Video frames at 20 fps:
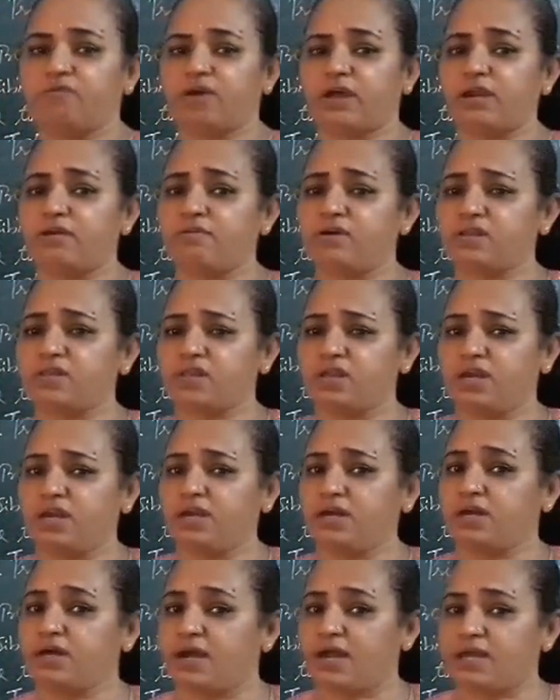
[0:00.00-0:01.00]
Whenever the
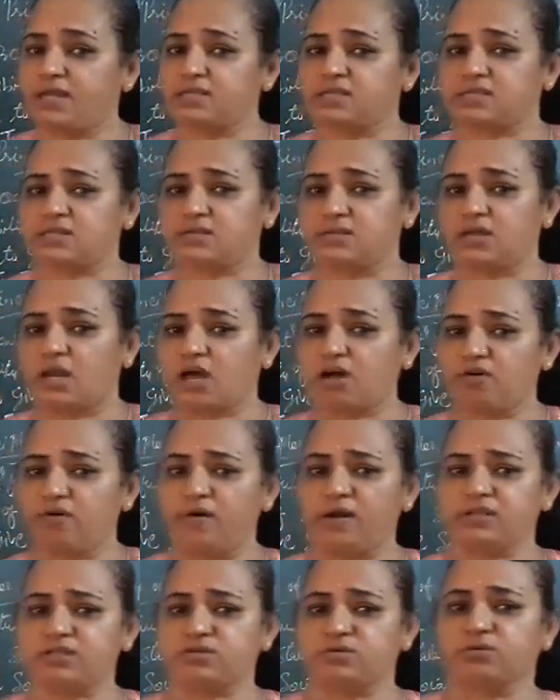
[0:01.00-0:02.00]
need arise,
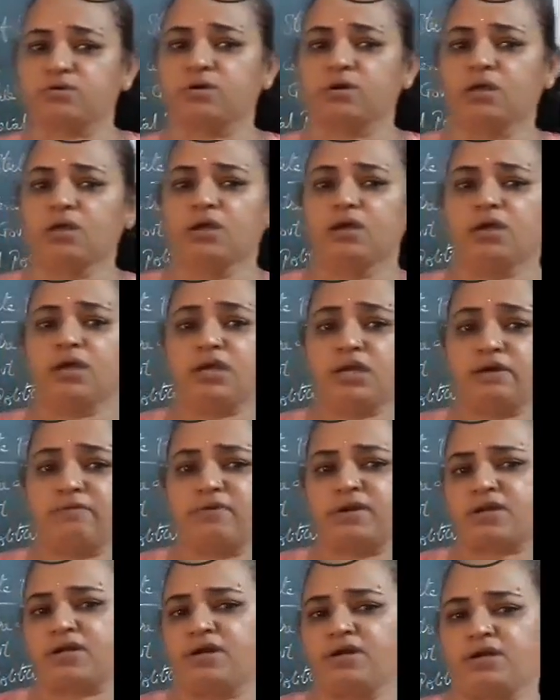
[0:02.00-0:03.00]
now also in
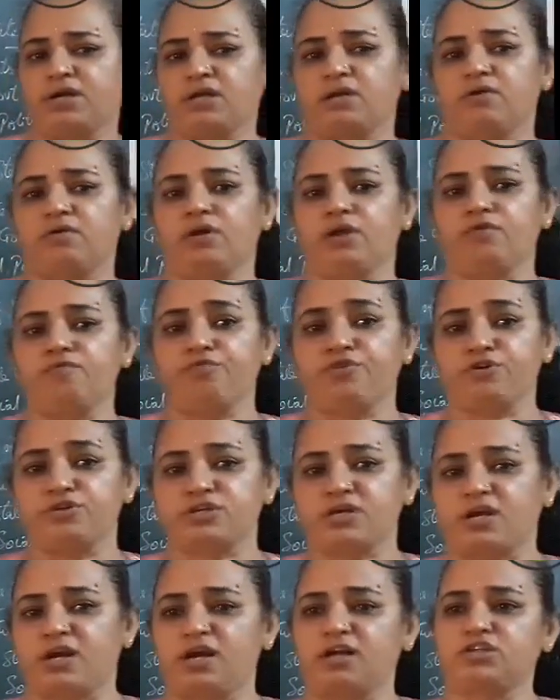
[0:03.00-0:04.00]
our country, in
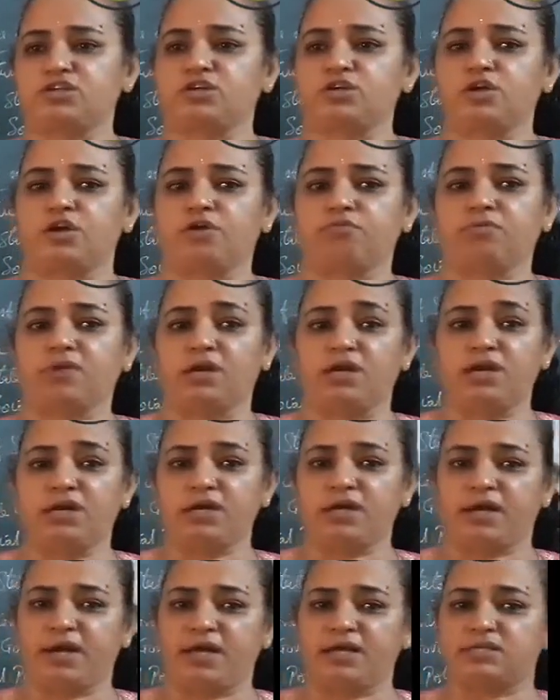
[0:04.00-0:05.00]
future also, if the need
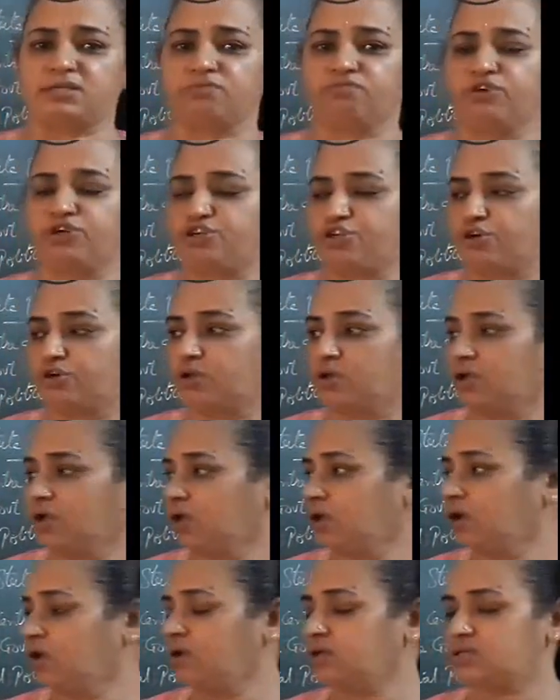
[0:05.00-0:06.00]
arise, we should
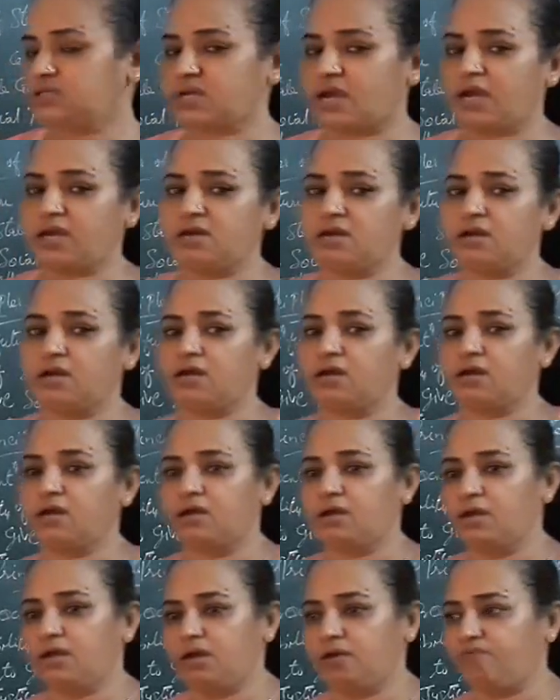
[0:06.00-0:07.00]
stand
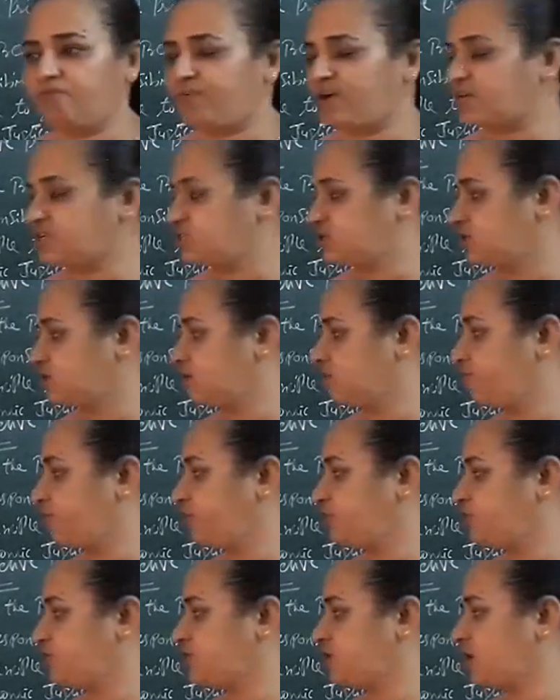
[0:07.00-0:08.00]
in first
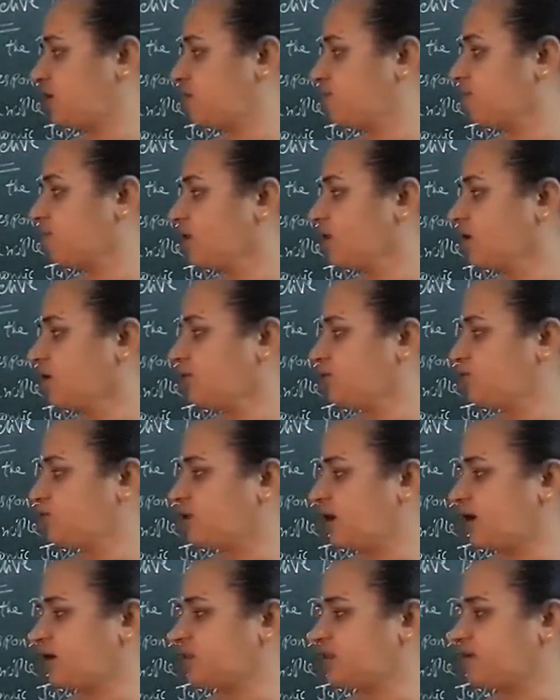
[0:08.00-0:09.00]
position to
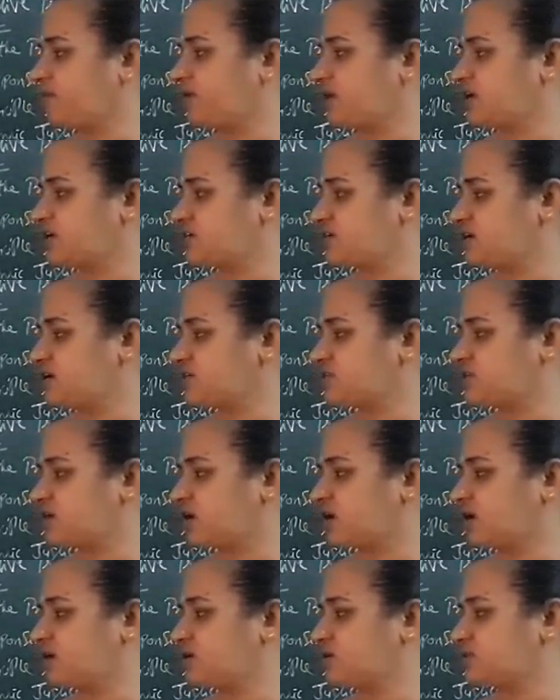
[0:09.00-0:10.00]
get our national
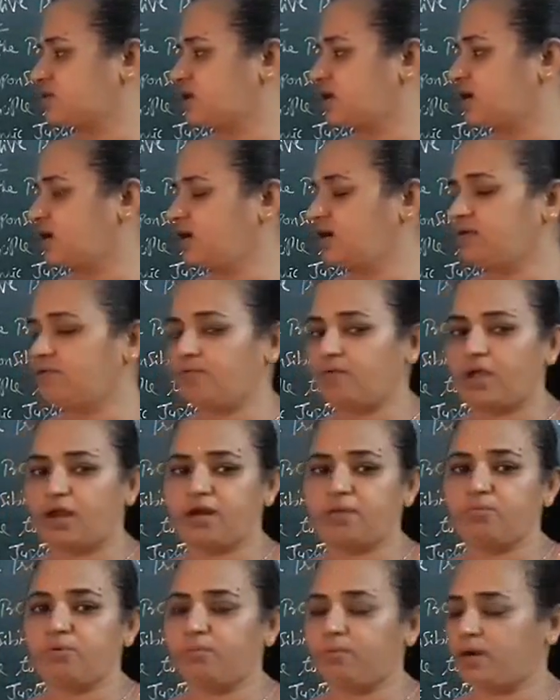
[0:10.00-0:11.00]
struggle
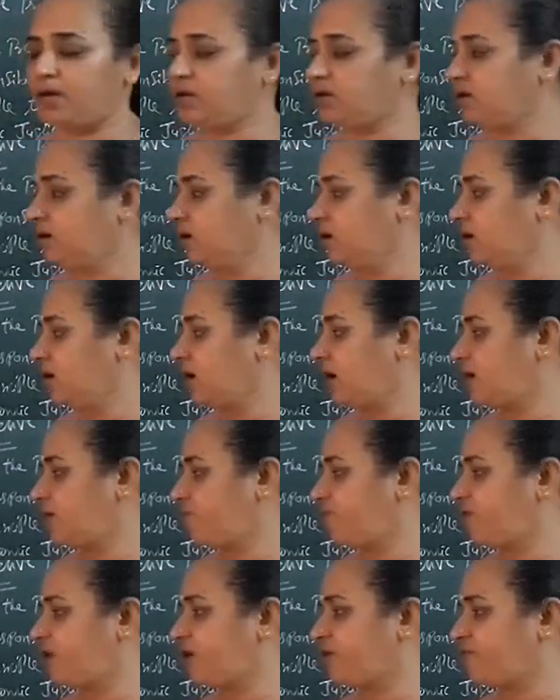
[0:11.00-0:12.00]
and movement
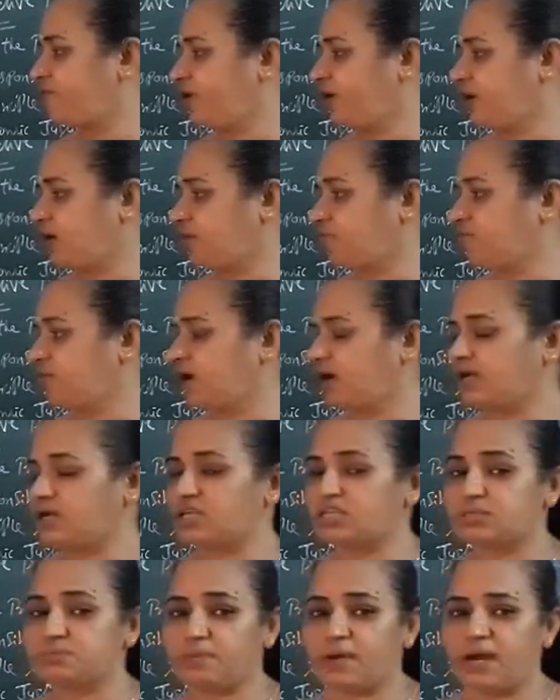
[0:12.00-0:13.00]
for freedom, and
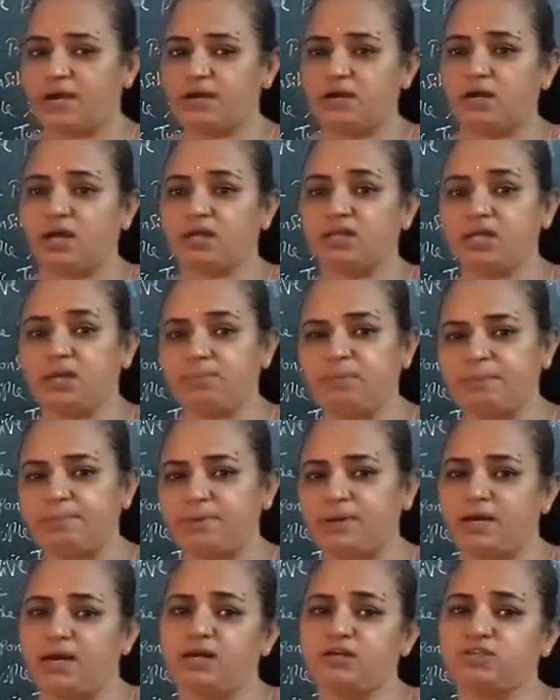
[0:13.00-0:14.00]
inspire other
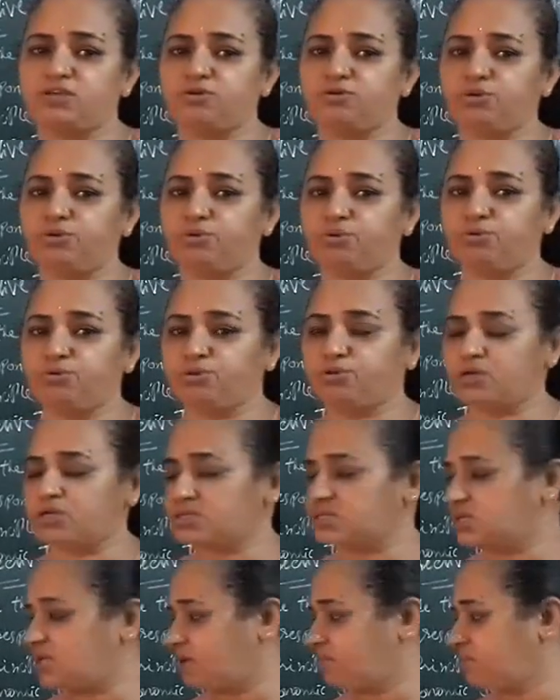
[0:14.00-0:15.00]
people also to do the
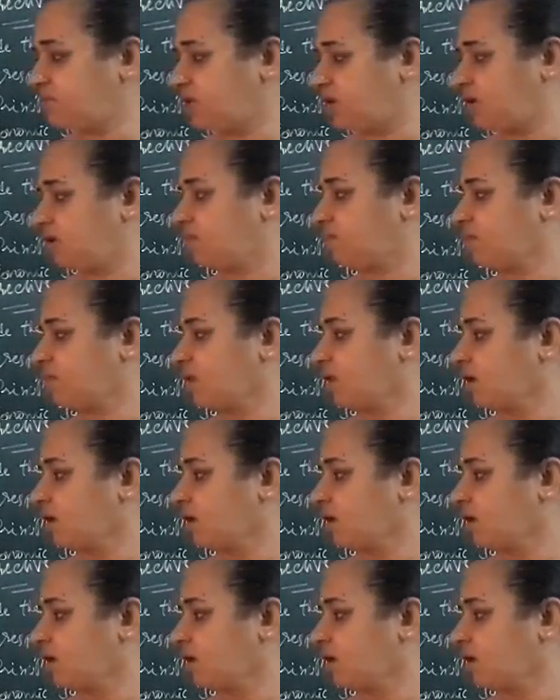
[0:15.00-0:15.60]
same thing.